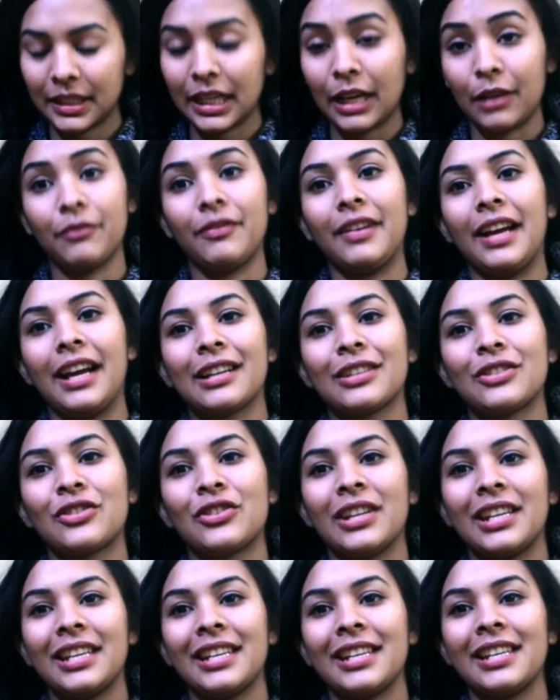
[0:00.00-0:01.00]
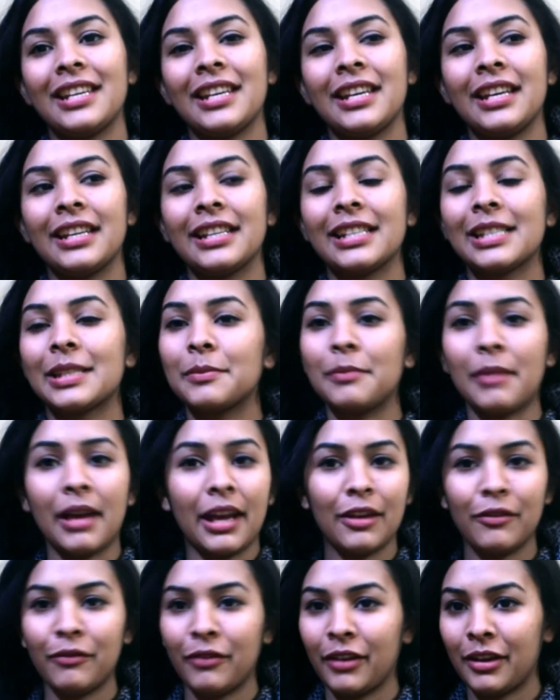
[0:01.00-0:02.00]
Club Factory is
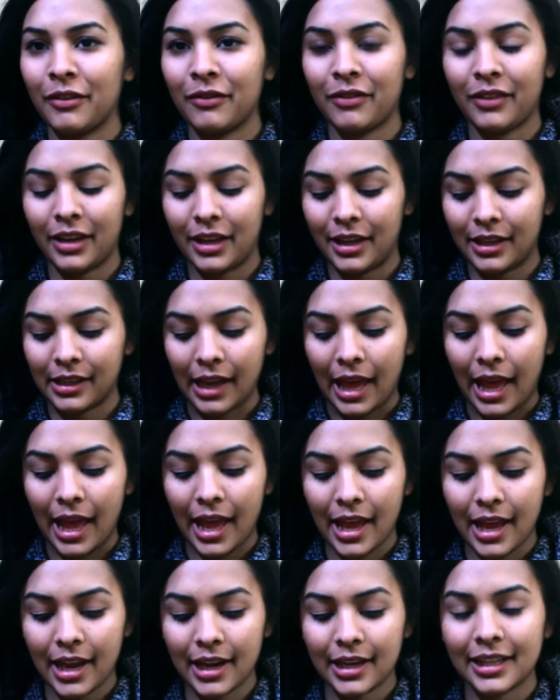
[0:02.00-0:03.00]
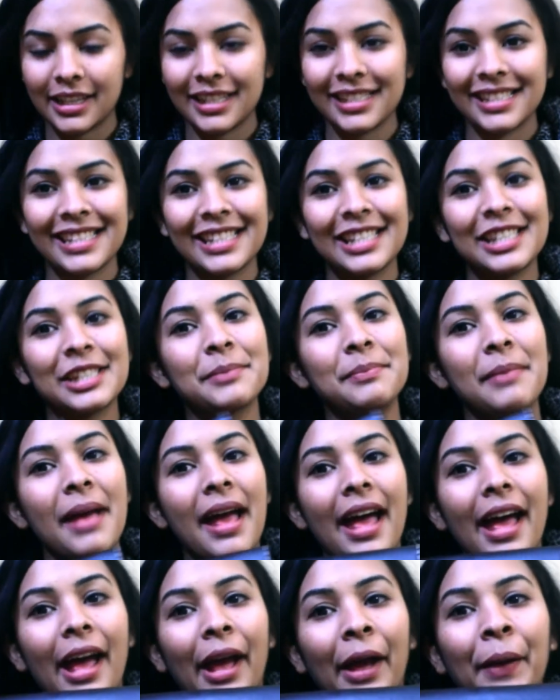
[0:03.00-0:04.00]
my favorite, and is this
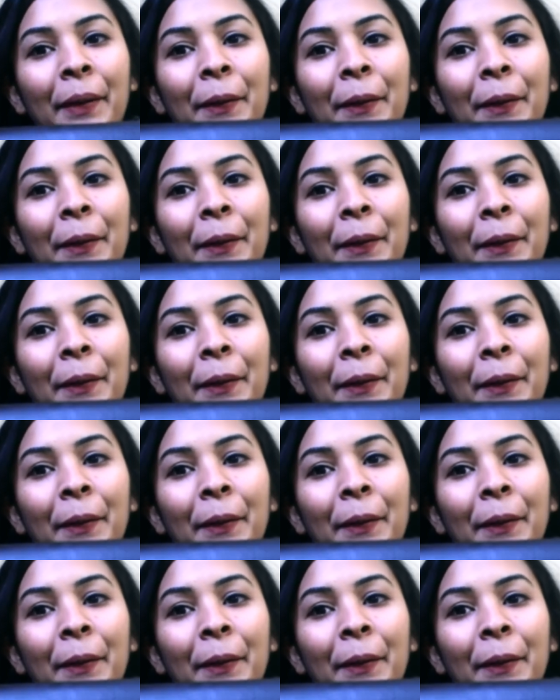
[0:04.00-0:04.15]
bag.